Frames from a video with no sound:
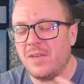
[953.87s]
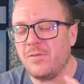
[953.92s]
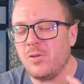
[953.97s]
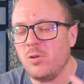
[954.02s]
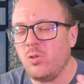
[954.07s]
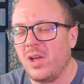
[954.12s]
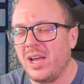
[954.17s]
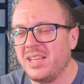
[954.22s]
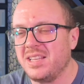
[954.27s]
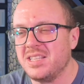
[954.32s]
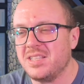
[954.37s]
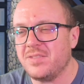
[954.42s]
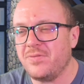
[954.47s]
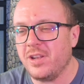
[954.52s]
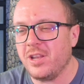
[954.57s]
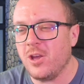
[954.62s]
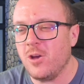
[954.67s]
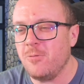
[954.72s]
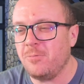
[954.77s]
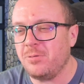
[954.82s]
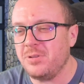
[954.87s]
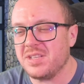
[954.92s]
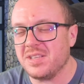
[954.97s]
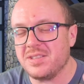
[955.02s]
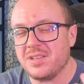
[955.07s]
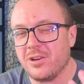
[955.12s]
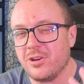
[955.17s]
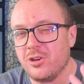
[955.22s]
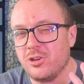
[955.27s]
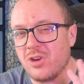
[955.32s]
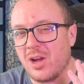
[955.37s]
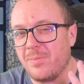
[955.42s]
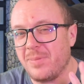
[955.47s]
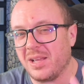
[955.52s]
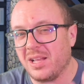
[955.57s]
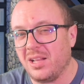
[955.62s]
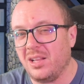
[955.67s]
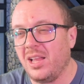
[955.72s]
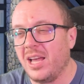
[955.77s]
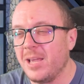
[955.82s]
If you like this video, please consider
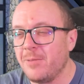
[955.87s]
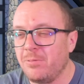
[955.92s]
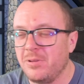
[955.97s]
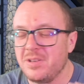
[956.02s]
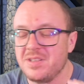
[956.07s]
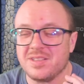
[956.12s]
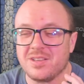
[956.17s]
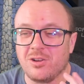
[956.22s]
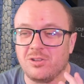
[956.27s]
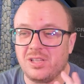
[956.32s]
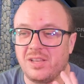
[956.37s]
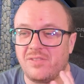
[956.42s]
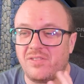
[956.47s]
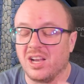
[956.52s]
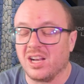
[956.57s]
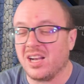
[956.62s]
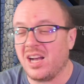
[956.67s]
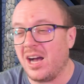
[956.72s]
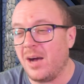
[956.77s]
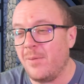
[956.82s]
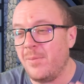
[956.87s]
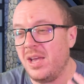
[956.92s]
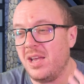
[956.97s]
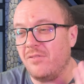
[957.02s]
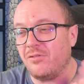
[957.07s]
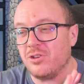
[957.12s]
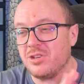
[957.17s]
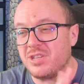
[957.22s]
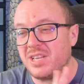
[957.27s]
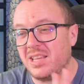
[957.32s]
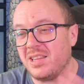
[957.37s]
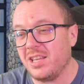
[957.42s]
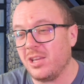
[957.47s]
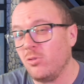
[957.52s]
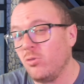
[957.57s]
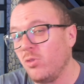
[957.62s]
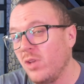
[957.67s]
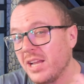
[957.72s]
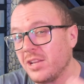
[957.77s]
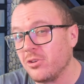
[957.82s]
dropping a like. Please consider leaving a comment if there's anything
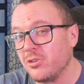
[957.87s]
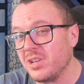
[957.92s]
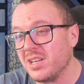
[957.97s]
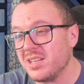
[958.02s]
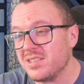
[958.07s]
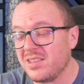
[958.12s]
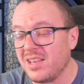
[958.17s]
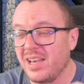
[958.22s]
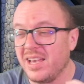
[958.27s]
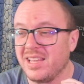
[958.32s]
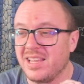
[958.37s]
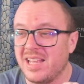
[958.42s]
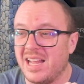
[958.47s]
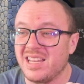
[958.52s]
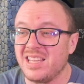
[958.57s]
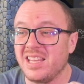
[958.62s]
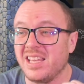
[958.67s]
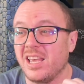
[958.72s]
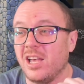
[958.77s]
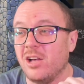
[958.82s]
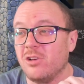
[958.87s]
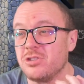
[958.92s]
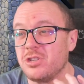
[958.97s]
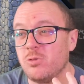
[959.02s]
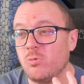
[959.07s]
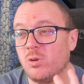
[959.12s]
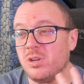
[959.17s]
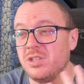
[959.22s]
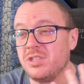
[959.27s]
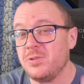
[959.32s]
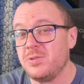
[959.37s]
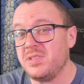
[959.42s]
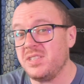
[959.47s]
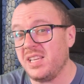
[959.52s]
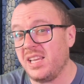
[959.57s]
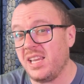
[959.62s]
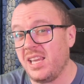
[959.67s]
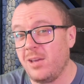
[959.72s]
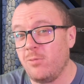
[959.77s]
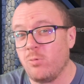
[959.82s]
you liked or disliked, anything else you want to
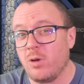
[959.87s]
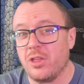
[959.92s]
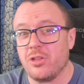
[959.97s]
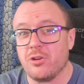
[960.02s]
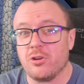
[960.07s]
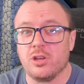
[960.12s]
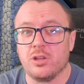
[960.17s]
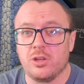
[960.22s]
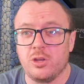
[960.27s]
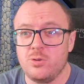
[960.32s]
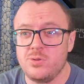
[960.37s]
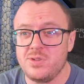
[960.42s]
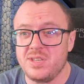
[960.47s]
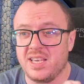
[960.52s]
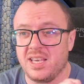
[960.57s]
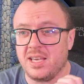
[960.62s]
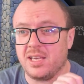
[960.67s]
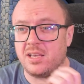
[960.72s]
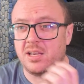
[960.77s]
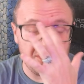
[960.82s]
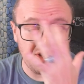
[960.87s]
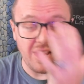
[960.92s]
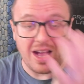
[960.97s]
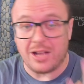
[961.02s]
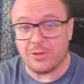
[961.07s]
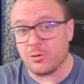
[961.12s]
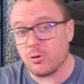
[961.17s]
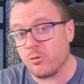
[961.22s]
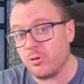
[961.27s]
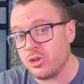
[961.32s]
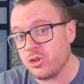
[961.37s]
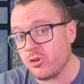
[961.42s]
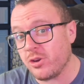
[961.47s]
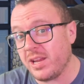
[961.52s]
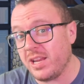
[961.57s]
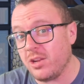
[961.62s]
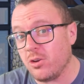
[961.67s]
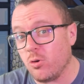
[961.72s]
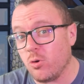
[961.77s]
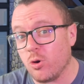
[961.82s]
see, whether using outdoor
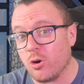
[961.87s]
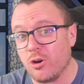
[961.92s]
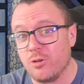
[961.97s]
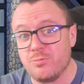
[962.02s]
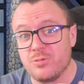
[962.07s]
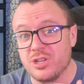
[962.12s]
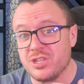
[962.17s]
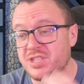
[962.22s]
retreat or just